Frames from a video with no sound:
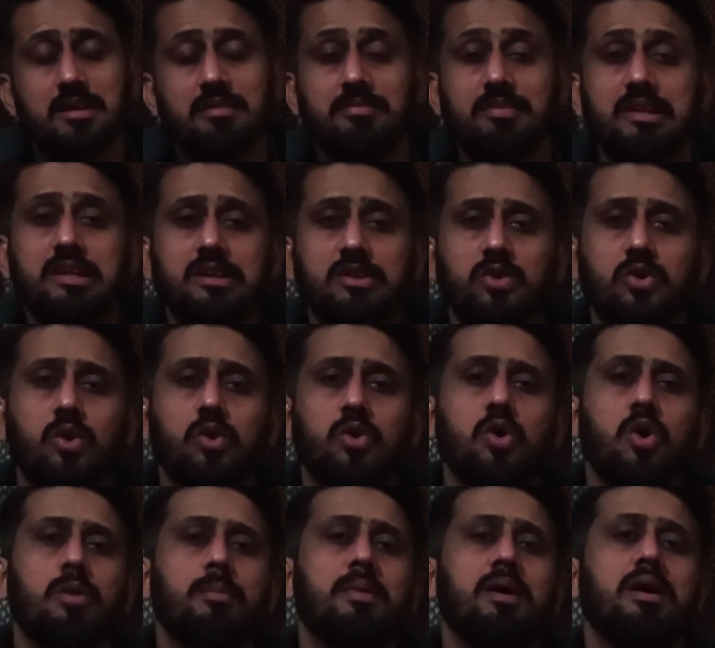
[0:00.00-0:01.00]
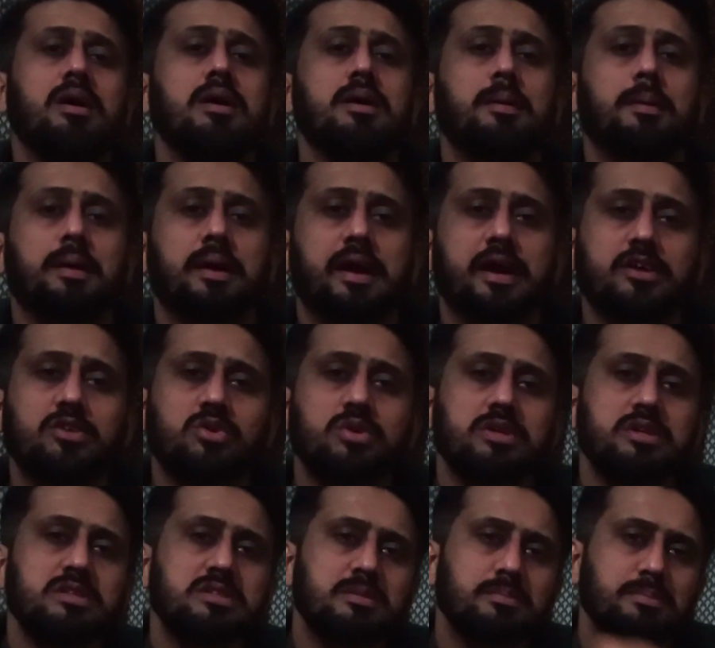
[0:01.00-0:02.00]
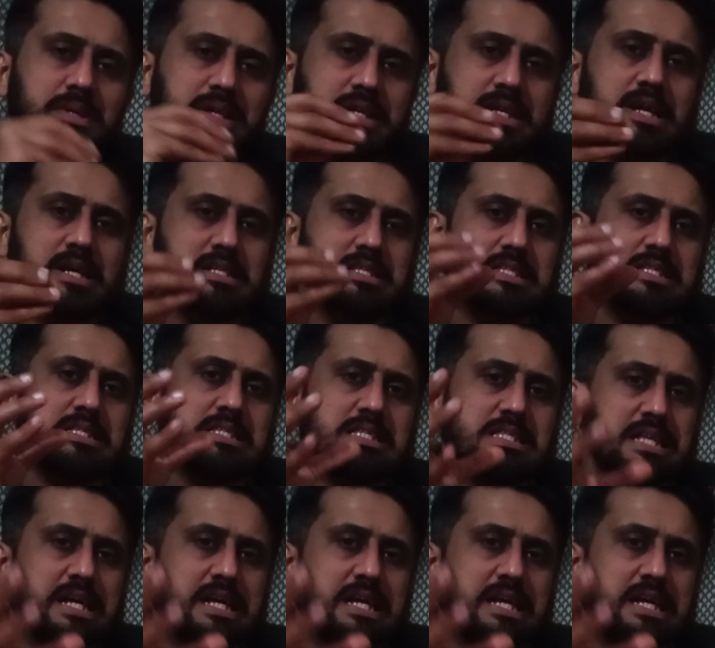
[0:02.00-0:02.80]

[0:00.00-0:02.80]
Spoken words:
But in glaucoma, actually it is the mydriasis